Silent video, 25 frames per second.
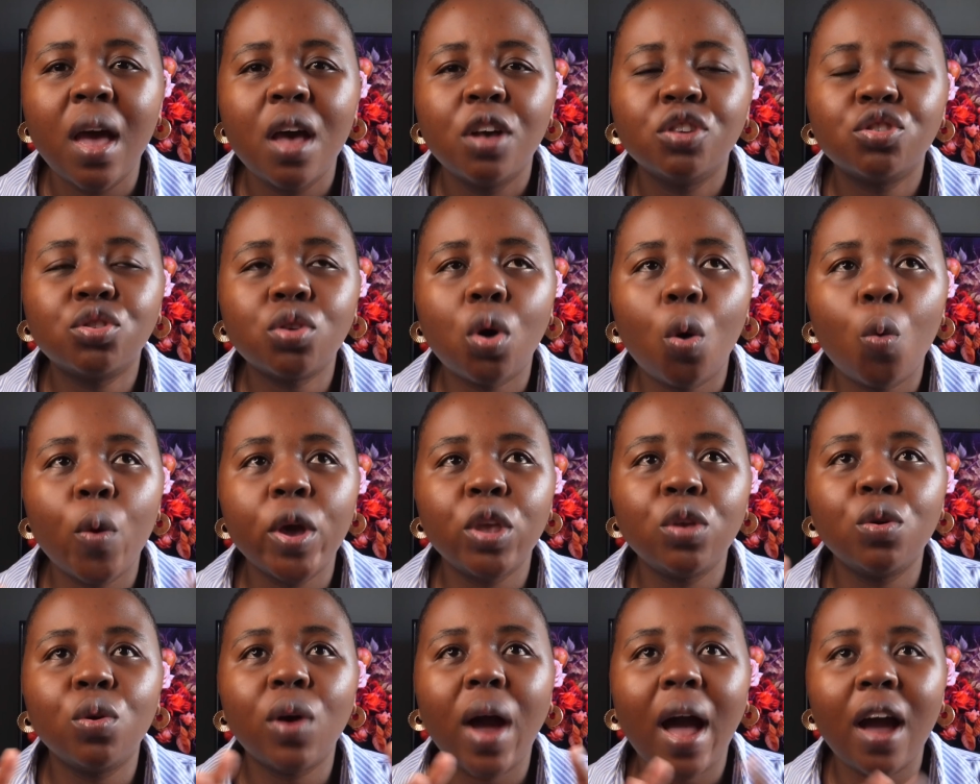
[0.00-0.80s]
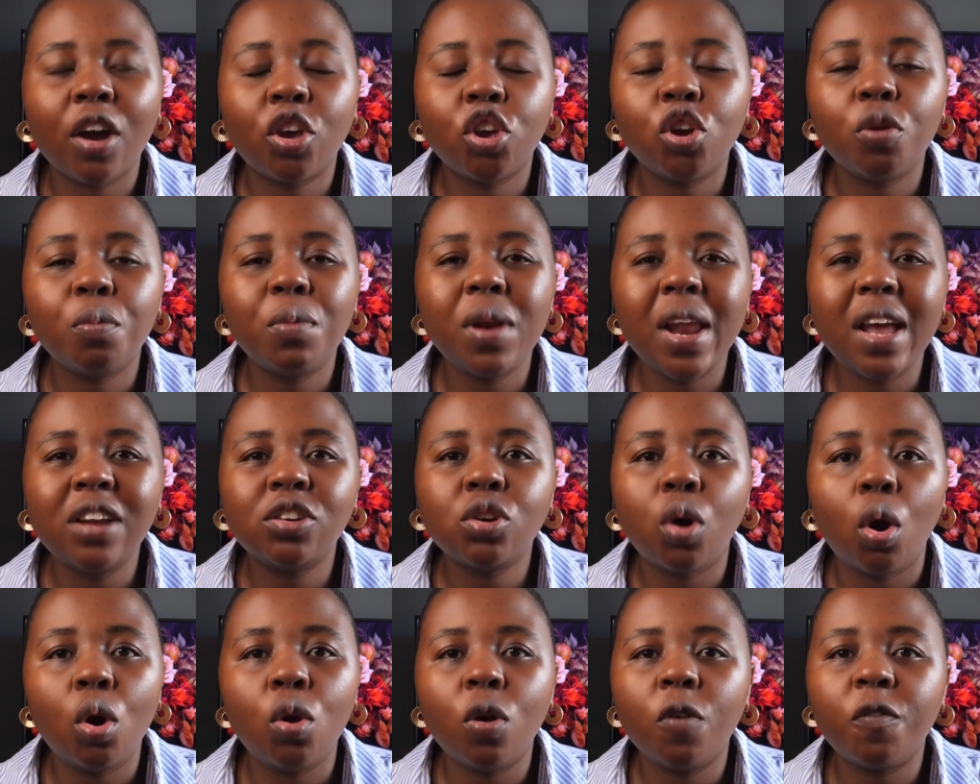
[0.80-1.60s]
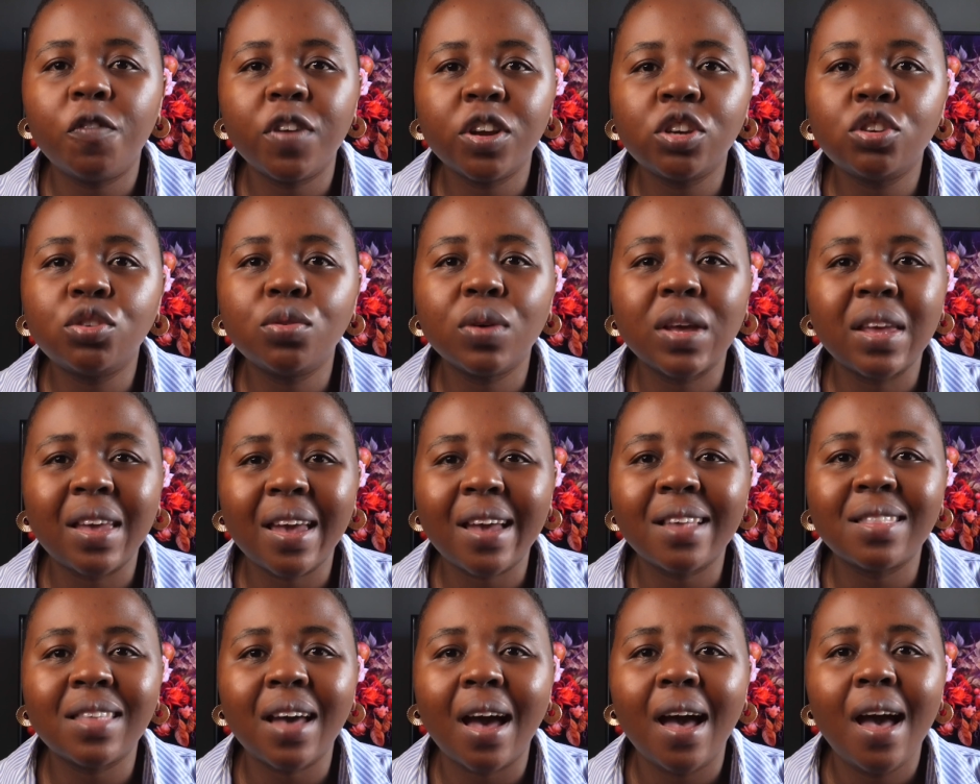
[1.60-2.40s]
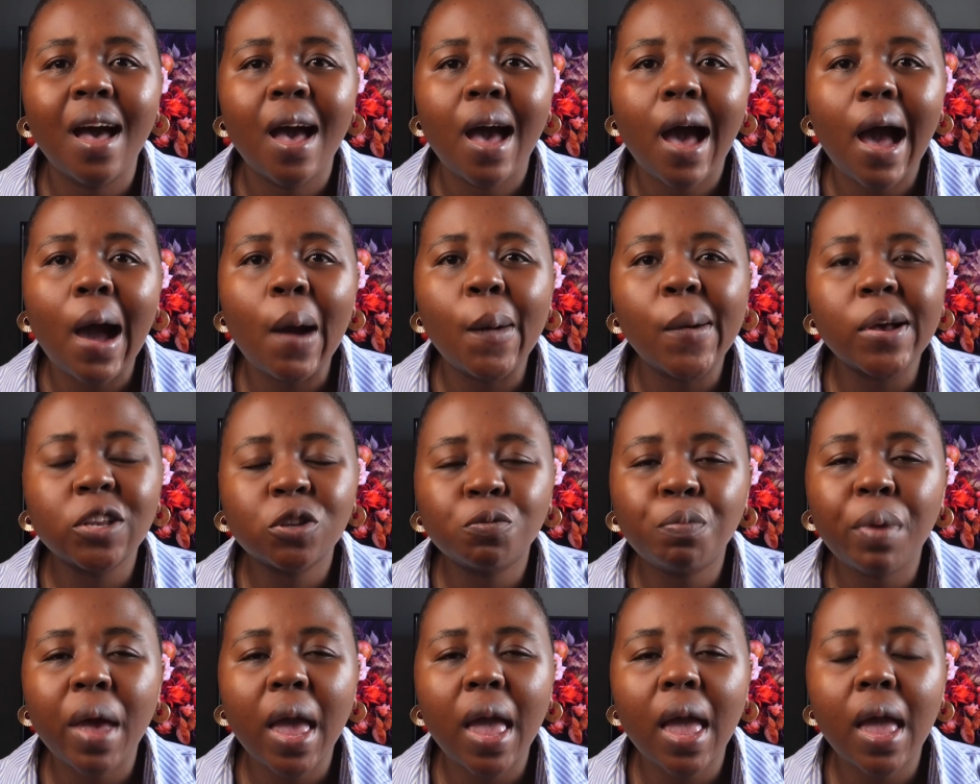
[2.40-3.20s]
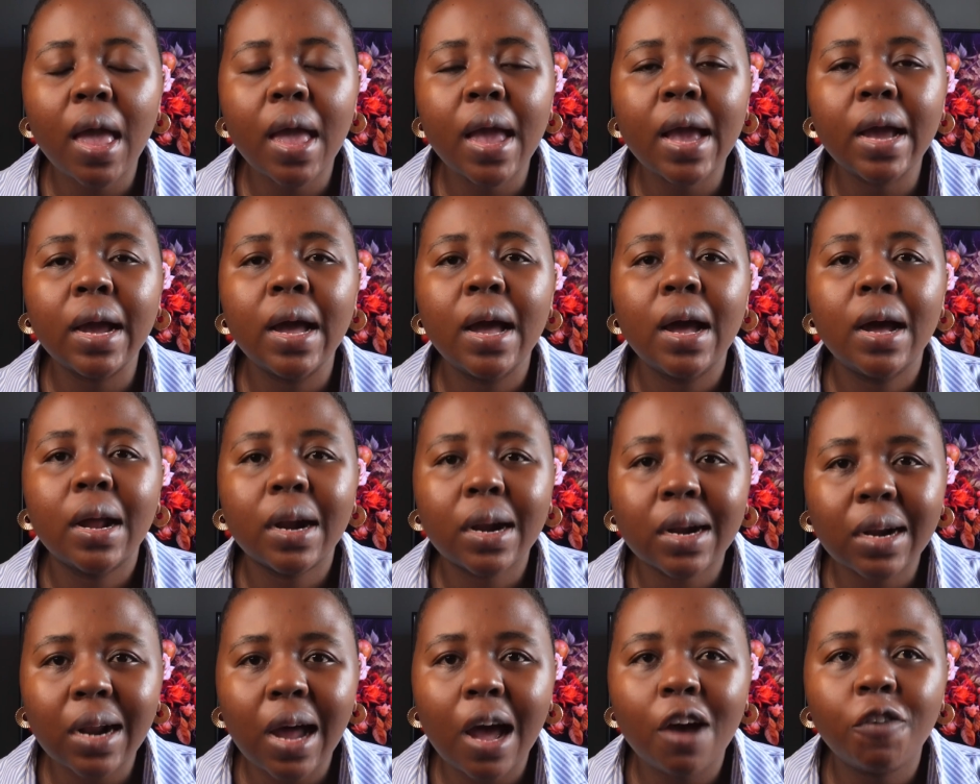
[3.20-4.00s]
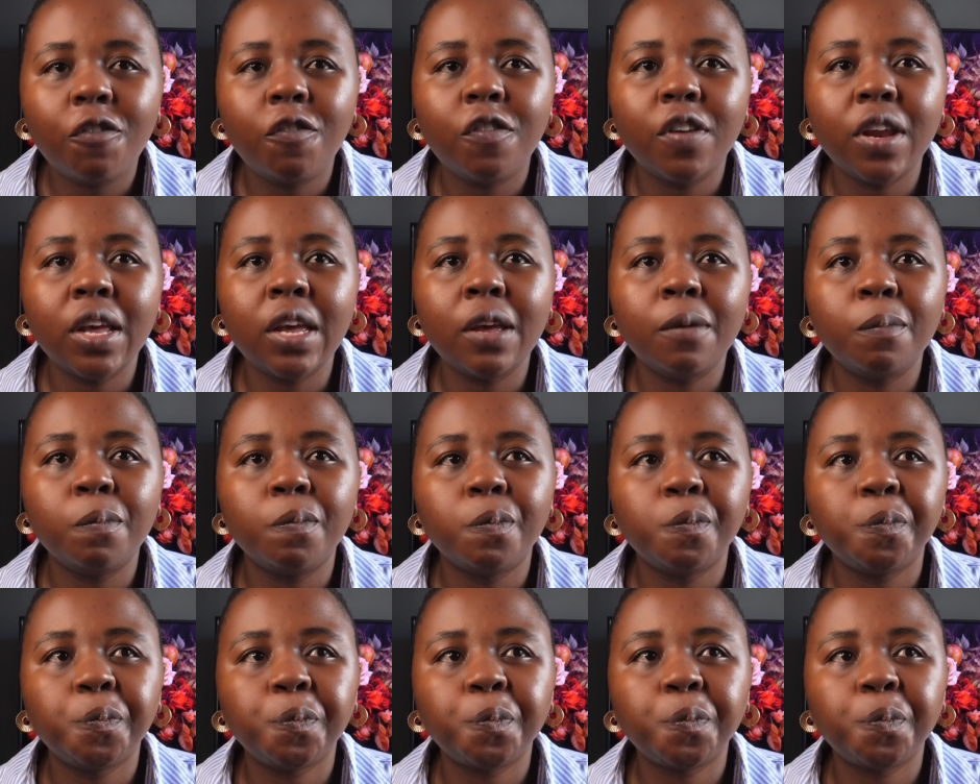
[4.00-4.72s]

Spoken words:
So when you accumulate all of it together, I was paying roughly